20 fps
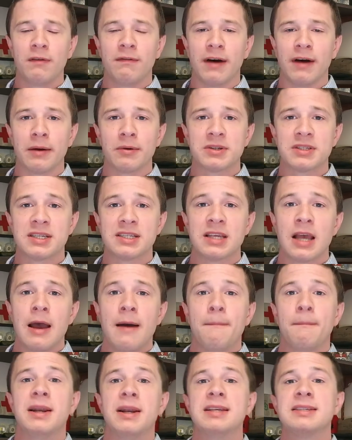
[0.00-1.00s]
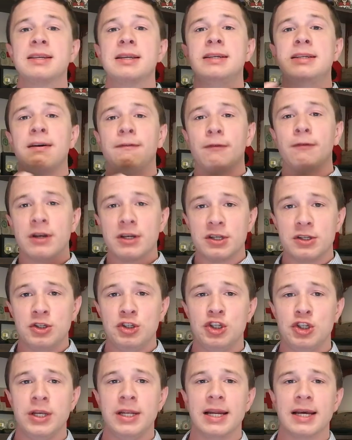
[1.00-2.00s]
viruses, but is a different
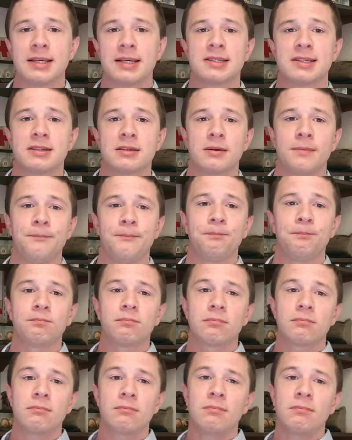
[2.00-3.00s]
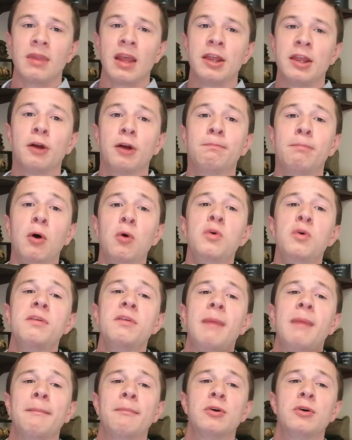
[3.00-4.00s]
genus. They're both
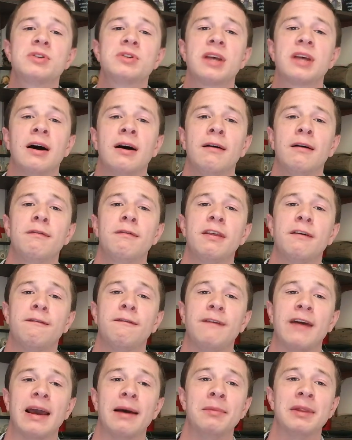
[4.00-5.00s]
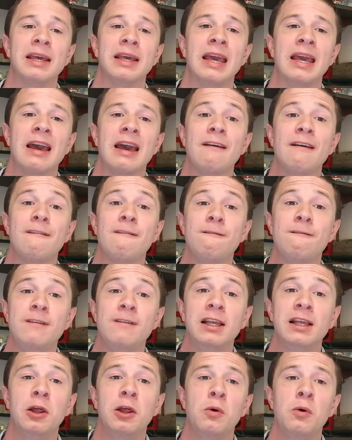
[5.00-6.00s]
members of the family
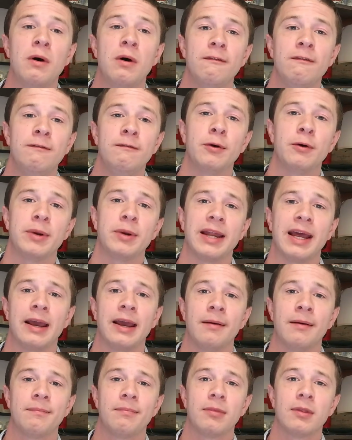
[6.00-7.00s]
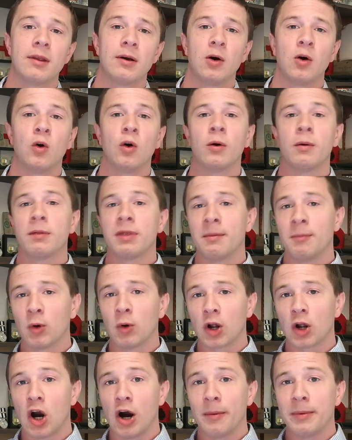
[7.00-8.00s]
Filoviridae, or the more
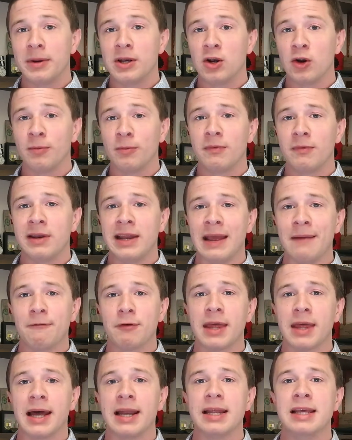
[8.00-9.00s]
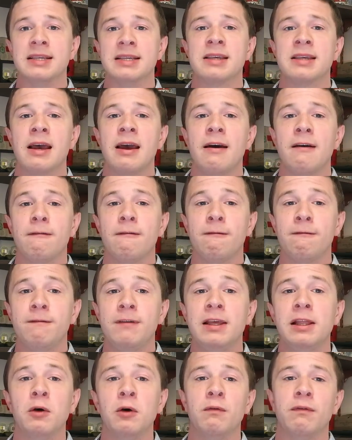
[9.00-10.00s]
common name for that is
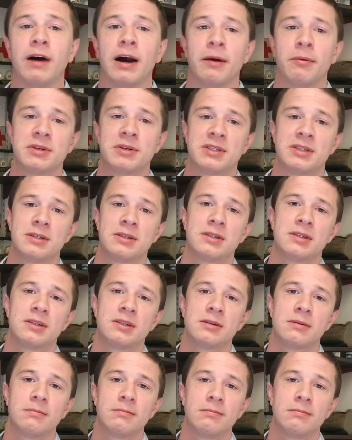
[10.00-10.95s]
filoviruses.